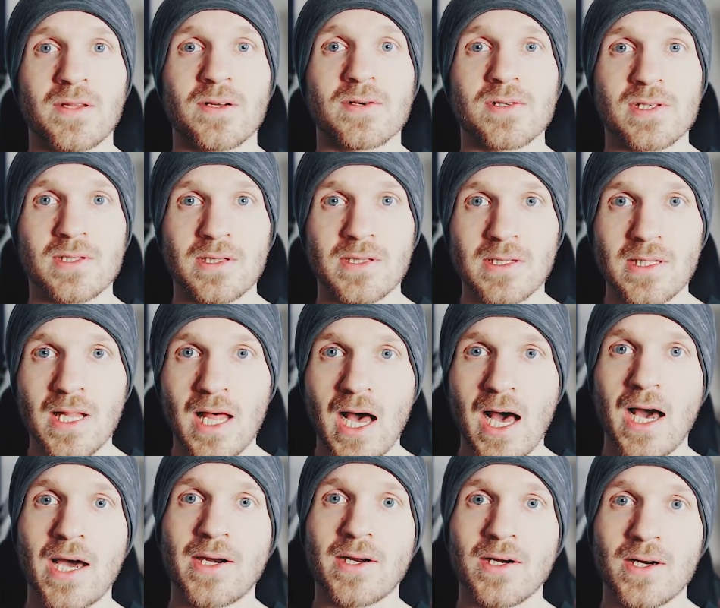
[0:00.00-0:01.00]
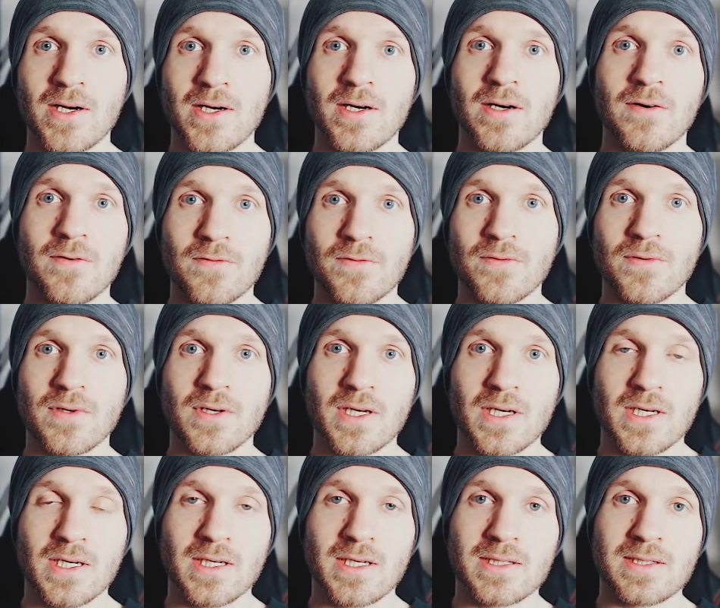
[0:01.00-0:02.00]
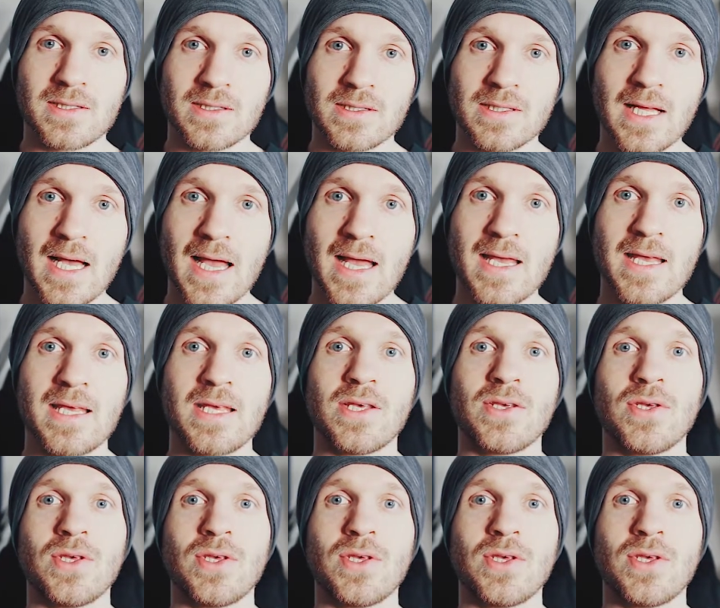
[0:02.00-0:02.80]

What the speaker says: There's a lot of delay.